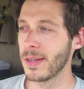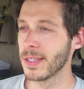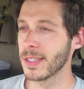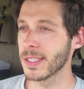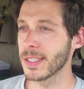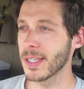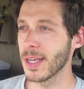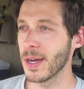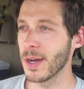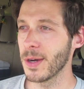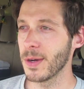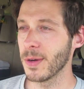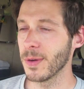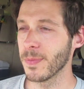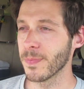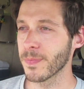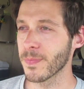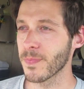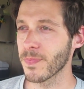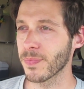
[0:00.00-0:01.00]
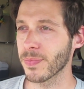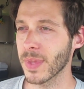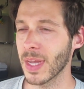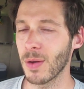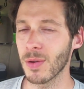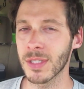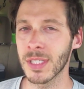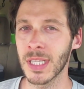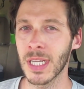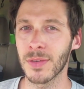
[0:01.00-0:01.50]
So I
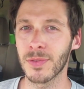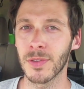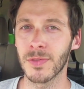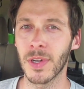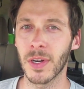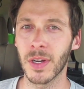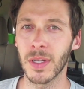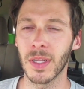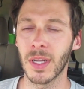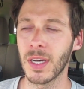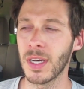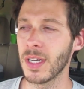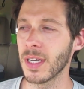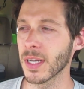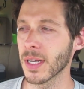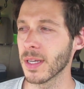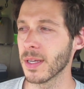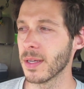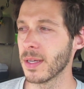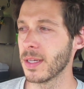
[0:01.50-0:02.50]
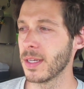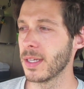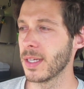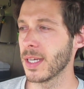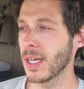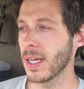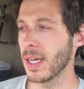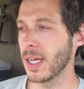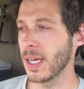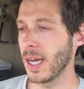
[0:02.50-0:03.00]
wasn't there for very long.
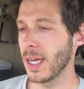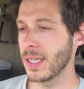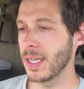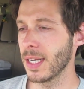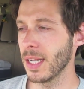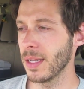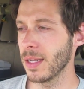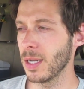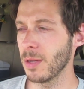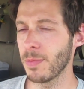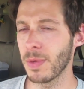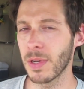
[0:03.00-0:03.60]
I did a little